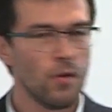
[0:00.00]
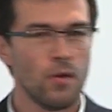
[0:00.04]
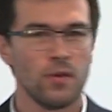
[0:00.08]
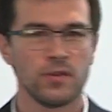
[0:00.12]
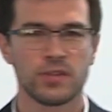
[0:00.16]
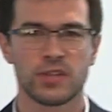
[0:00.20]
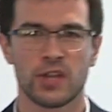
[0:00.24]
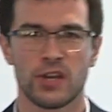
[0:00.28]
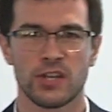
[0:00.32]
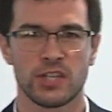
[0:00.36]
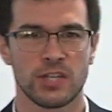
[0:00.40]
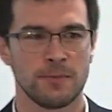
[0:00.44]

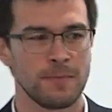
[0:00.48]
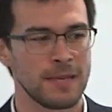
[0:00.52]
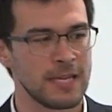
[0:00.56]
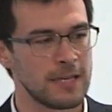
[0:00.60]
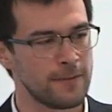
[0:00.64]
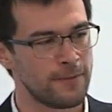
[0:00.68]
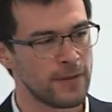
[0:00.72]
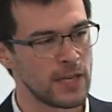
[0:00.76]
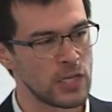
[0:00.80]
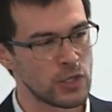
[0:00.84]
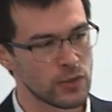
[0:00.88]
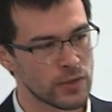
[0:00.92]
Also, some
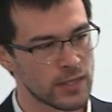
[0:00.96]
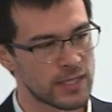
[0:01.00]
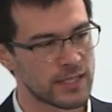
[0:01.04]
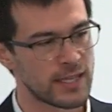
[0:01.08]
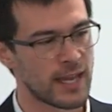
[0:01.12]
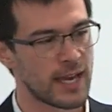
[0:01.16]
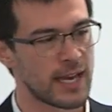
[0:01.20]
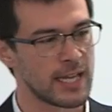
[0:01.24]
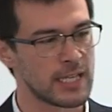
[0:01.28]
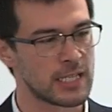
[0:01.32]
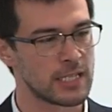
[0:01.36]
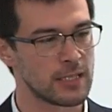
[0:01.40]
individual
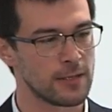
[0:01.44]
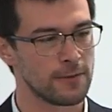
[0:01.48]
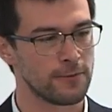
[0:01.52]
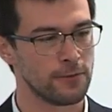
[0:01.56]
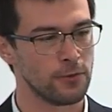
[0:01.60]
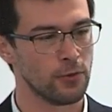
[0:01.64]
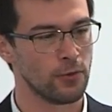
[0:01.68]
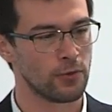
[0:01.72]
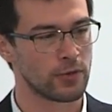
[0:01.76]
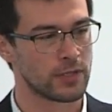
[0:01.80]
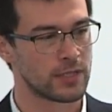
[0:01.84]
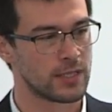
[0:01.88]
studies that
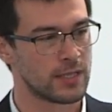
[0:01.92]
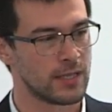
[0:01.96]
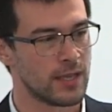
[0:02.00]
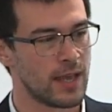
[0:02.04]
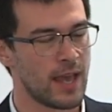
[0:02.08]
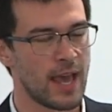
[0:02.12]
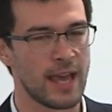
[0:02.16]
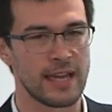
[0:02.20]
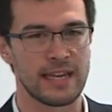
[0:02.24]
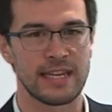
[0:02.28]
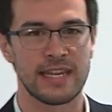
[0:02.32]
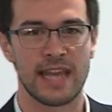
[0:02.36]
have looked
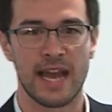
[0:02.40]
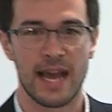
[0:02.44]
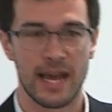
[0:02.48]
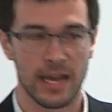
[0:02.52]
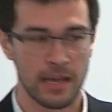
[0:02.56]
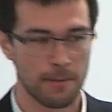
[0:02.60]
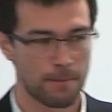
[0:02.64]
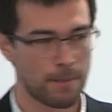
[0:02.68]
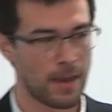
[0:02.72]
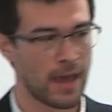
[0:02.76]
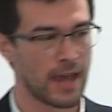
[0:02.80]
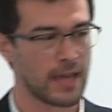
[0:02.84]
at
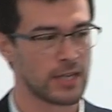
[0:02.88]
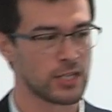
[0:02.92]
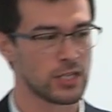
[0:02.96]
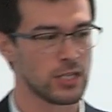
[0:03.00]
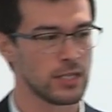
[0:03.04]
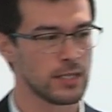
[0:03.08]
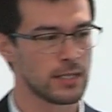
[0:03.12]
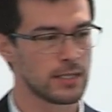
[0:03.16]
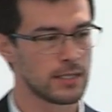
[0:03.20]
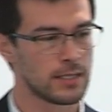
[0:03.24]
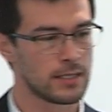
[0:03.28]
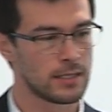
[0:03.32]
younger
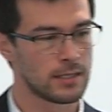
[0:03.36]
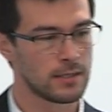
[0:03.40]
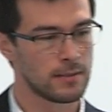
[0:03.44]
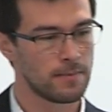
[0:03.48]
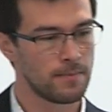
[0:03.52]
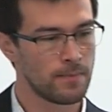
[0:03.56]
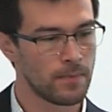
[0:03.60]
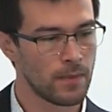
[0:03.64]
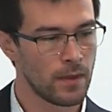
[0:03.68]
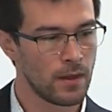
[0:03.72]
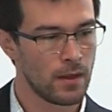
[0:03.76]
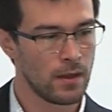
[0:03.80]
patients.
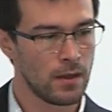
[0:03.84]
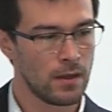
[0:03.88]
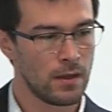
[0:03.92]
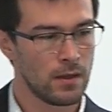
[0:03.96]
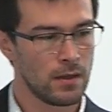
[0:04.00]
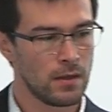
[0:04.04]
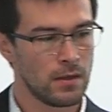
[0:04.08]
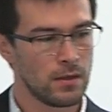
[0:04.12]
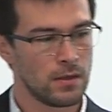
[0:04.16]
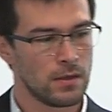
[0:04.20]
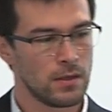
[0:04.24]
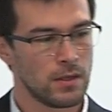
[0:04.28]

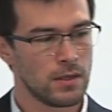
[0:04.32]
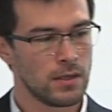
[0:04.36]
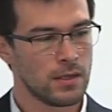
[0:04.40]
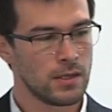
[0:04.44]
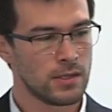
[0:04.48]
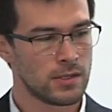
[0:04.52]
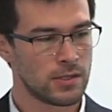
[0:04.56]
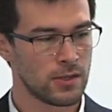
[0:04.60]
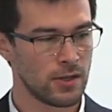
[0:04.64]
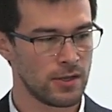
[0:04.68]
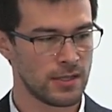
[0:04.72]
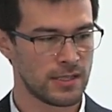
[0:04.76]

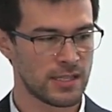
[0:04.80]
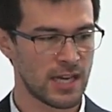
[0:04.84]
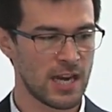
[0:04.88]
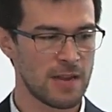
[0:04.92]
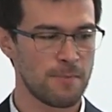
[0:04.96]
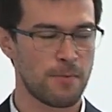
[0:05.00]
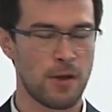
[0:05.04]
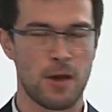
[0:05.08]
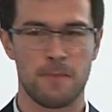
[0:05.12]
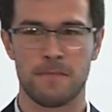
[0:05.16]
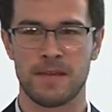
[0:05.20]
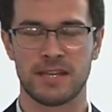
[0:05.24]
So, a
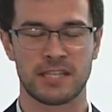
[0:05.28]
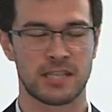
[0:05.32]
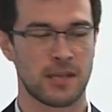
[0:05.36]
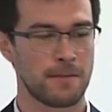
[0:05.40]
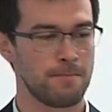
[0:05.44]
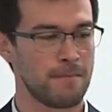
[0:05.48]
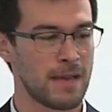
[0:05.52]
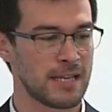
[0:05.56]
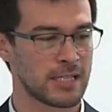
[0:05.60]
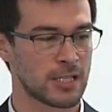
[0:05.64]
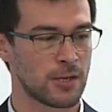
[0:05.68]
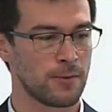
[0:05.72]
study by Mascarenhas
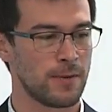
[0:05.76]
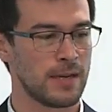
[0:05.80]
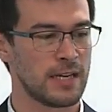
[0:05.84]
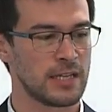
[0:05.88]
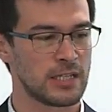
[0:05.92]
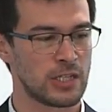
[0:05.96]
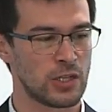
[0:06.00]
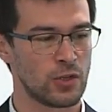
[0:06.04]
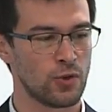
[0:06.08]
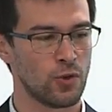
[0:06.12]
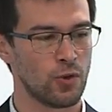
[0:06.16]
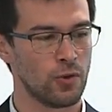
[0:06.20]

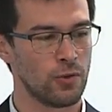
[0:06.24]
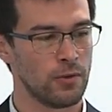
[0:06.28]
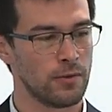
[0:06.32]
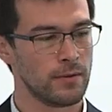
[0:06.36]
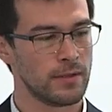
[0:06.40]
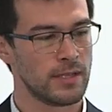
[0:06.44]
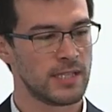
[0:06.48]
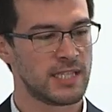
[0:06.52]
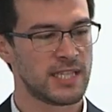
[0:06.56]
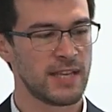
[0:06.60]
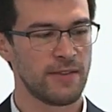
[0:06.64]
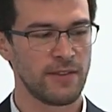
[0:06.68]
Mascarenas and all,
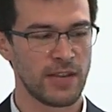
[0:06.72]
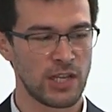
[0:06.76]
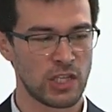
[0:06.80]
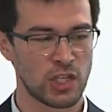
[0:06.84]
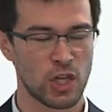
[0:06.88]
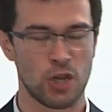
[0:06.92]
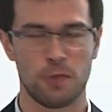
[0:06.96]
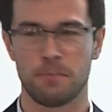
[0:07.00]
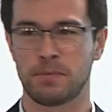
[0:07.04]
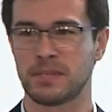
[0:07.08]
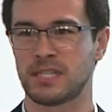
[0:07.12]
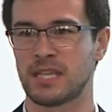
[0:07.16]

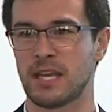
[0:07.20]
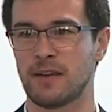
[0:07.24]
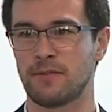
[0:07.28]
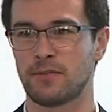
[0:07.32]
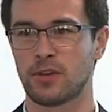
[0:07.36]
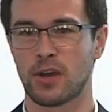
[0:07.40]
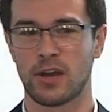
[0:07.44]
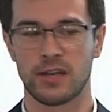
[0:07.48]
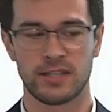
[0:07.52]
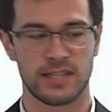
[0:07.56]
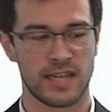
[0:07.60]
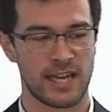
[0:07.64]
72%
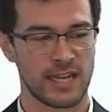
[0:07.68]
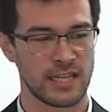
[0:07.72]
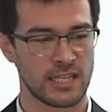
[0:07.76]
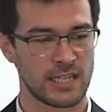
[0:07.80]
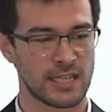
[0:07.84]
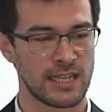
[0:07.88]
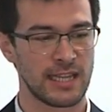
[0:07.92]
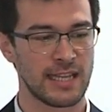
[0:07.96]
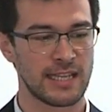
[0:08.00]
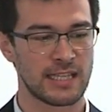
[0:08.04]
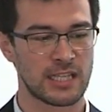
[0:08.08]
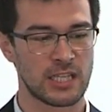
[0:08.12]
of those
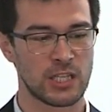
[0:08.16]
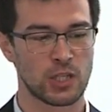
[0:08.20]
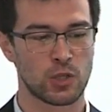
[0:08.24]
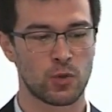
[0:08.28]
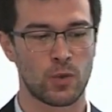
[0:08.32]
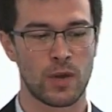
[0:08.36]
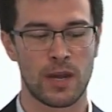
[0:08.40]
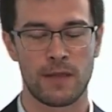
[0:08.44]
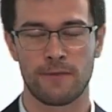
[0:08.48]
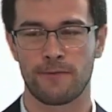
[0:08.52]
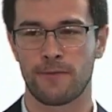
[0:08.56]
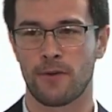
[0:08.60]
aged less than
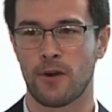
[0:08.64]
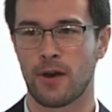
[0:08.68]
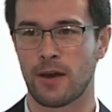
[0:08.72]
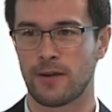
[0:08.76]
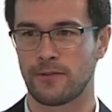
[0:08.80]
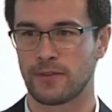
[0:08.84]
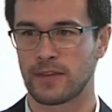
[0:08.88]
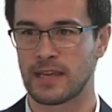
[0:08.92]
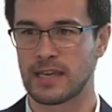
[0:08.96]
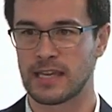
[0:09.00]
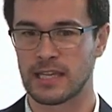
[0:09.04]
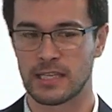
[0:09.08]

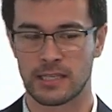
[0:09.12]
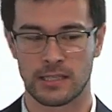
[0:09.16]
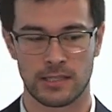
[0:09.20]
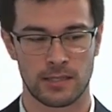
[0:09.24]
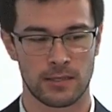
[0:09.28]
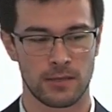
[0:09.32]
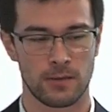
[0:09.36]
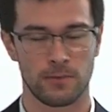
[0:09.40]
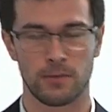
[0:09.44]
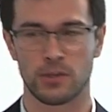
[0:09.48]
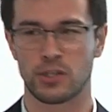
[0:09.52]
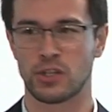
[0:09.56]
25
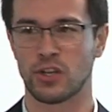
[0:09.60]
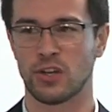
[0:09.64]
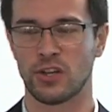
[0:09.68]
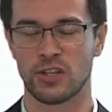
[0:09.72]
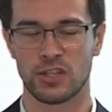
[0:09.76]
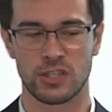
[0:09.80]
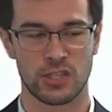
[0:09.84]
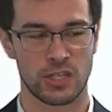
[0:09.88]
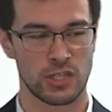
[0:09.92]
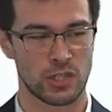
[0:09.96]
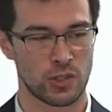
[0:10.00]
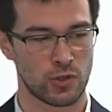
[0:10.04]
years
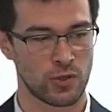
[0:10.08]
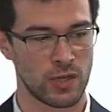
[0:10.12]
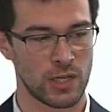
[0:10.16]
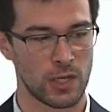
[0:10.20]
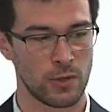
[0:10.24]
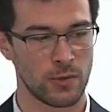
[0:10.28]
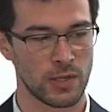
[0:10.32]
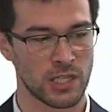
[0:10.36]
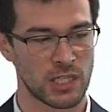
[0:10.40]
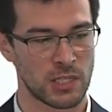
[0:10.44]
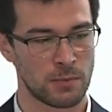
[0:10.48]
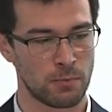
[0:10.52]
returns to
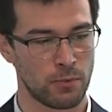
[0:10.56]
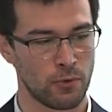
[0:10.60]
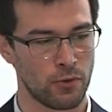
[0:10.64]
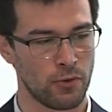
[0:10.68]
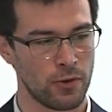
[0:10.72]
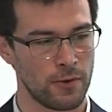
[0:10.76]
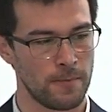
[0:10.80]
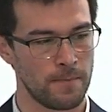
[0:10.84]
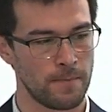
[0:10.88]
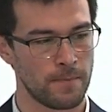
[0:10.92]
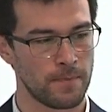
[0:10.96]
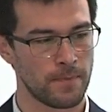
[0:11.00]
strenuous
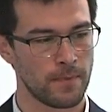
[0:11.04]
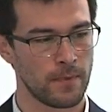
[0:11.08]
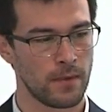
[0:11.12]
sport,